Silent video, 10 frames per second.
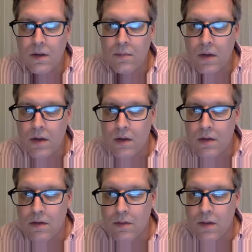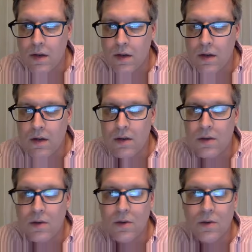Clark doing,
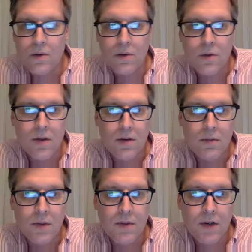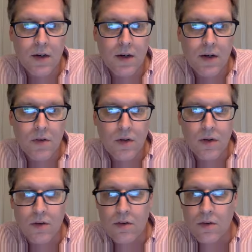23rd, we're running into an
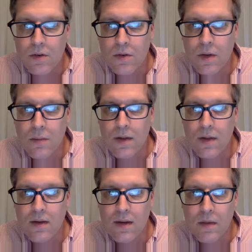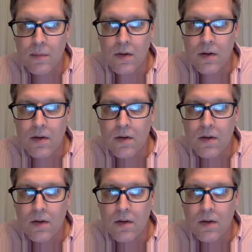issue. I'm in Tampa.